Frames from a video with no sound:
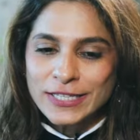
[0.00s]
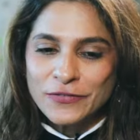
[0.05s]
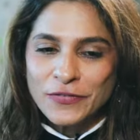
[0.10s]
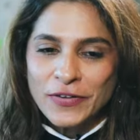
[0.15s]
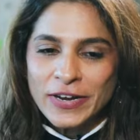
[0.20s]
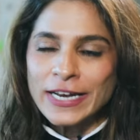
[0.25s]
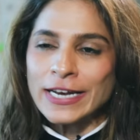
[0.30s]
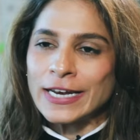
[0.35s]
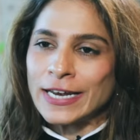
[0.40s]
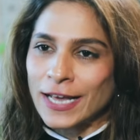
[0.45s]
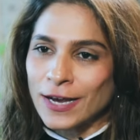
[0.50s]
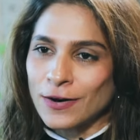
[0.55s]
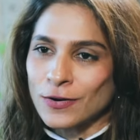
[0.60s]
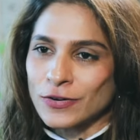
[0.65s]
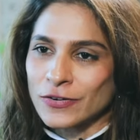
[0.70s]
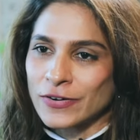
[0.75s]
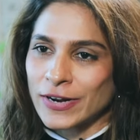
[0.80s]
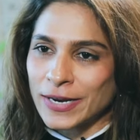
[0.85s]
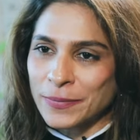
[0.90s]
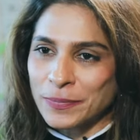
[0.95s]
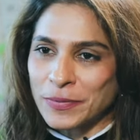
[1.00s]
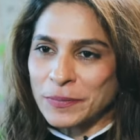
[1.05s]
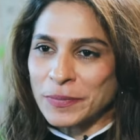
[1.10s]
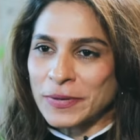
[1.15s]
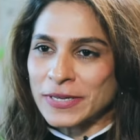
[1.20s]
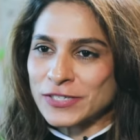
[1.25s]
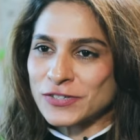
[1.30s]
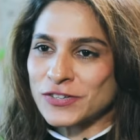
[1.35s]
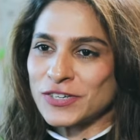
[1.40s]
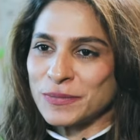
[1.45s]
they're very loud, right?
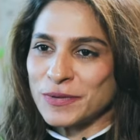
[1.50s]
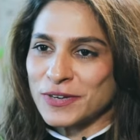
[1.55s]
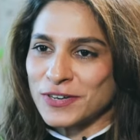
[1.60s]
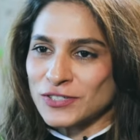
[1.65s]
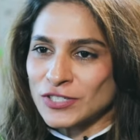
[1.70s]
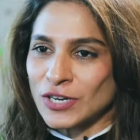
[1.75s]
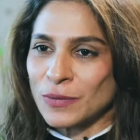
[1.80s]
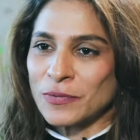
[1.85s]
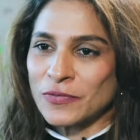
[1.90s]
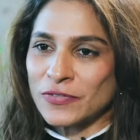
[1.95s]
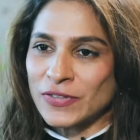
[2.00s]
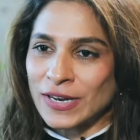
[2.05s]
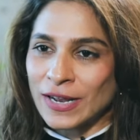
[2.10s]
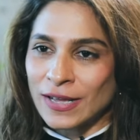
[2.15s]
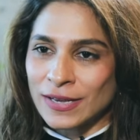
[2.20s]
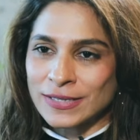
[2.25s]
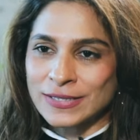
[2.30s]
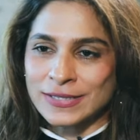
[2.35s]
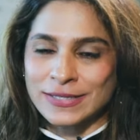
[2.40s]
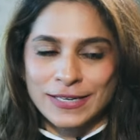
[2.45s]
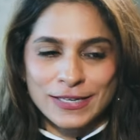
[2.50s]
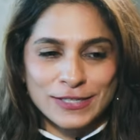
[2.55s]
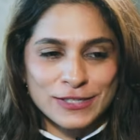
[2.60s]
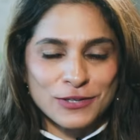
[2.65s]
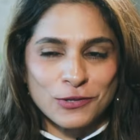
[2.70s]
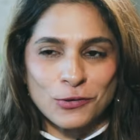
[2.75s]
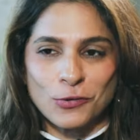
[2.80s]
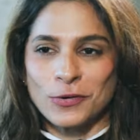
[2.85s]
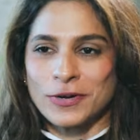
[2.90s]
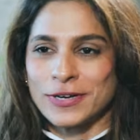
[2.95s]
People are screaming on top of their lungs, there are
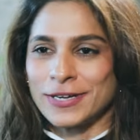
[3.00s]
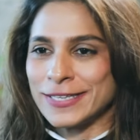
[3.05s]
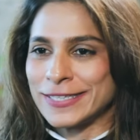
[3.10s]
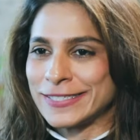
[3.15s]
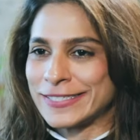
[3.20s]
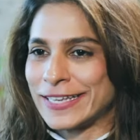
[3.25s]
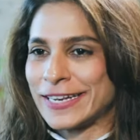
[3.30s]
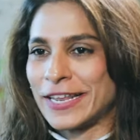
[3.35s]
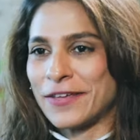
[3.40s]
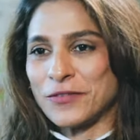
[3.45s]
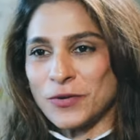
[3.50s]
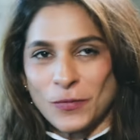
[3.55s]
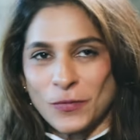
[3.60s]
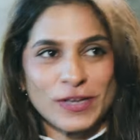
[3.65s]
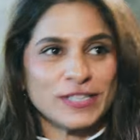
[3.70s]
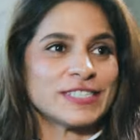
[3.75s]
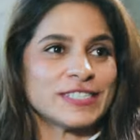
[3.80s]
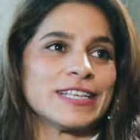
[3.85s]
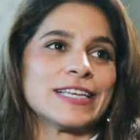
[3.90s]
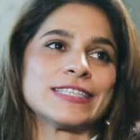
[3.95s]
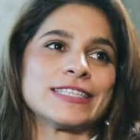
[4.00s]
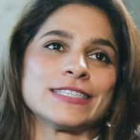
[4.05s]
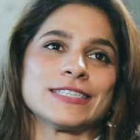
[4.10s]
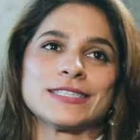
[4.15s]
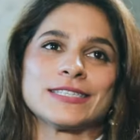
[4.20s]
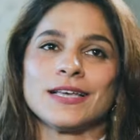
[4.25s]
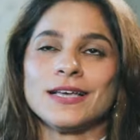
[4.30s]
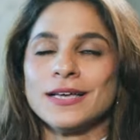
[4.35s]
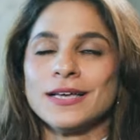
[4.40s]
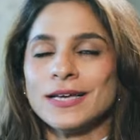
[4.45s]
slogans and everyone's like
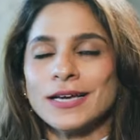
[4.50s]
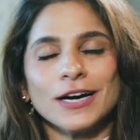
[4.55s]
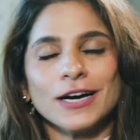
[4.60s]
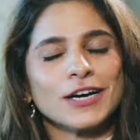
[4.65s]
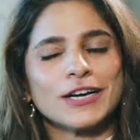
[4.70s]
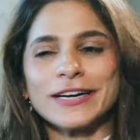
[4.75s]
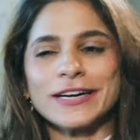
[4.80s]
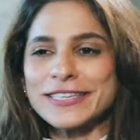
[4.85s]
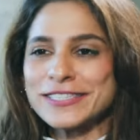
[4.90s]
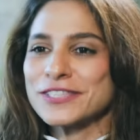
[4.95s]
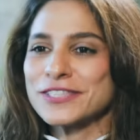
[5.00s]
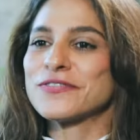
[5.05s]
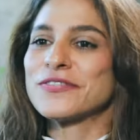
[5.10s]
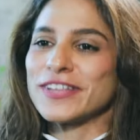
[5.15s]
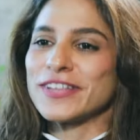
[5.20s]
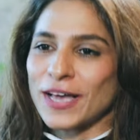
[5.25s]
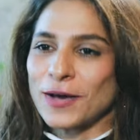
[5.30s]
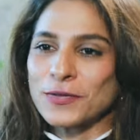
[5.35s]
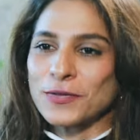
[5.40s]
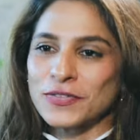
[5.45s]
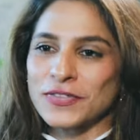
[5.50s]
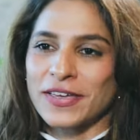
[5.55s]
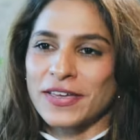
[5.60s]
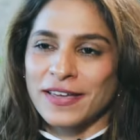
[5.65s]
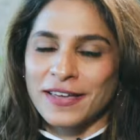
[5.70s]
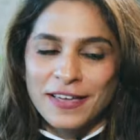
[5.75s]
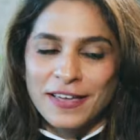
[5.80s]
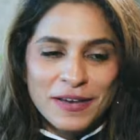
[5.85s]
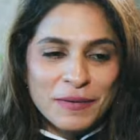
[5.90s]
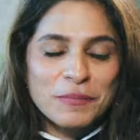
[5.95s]
this aggressively out
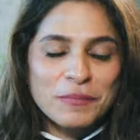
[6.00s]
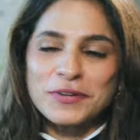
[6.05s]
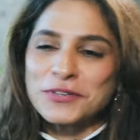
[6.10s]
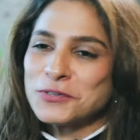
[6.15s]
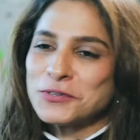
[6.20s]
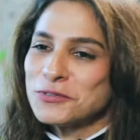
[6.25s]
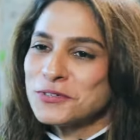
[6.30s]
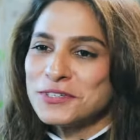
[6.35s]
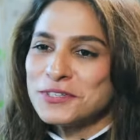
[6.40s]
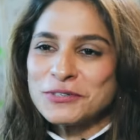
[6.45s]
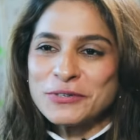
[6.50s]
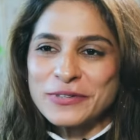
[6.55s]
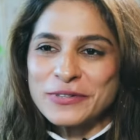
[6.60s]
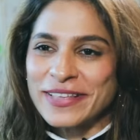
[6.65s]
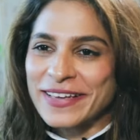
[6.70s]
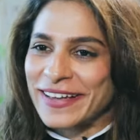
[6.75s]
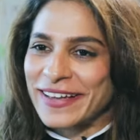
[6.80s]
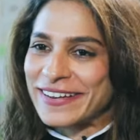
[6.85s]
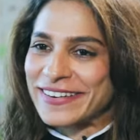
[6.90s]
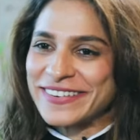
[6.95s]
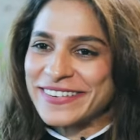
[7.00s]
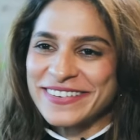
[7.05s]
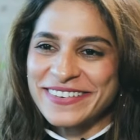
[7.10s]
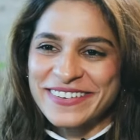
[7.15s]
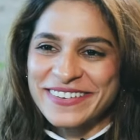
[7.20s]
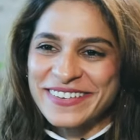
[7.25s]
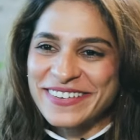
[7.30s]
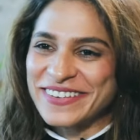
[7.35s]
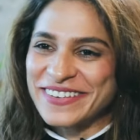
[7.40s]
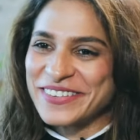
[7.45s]
there. But you didn't do that.
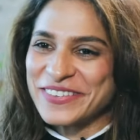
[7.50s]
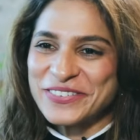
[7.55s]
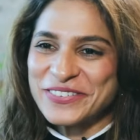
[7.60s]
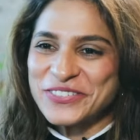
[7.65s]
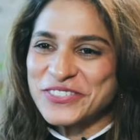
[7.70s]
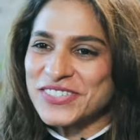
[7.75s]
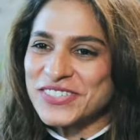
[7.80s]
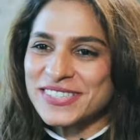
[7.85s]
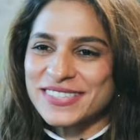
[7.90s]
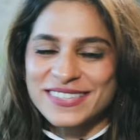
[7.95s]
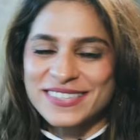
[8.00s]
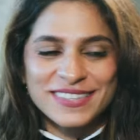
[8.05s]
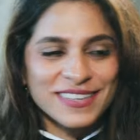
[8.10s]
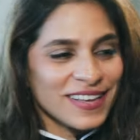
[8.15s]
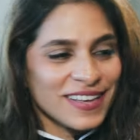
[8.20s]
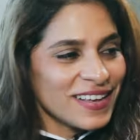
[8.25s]
You just